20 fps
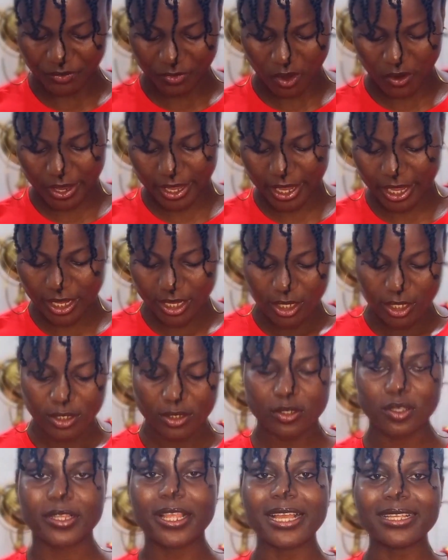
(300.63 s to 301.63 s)
Okay,
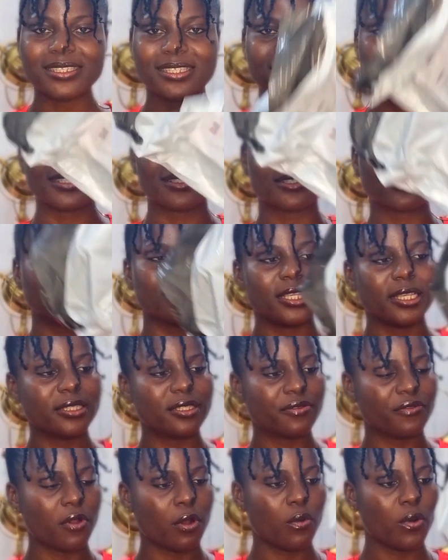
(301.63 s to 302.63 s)
so that is this
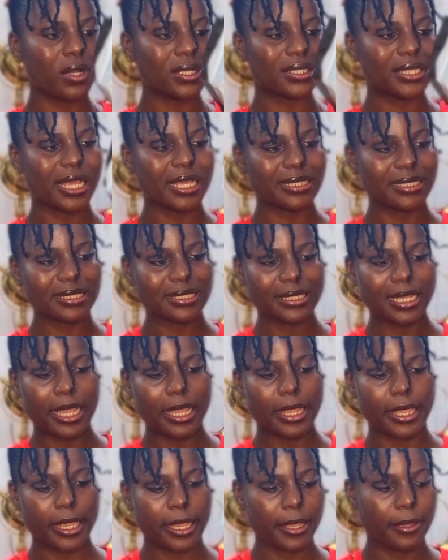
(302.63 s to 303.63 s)
for what does this
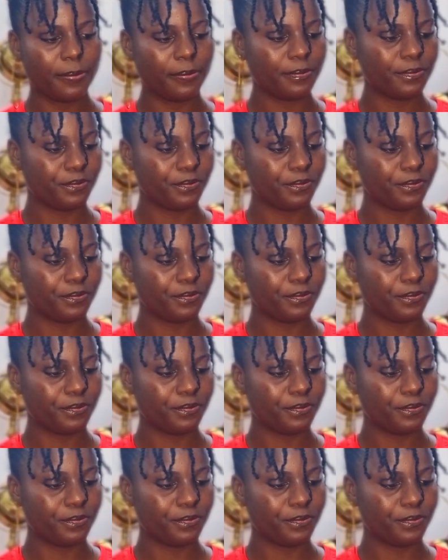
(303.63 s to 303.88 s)
side here.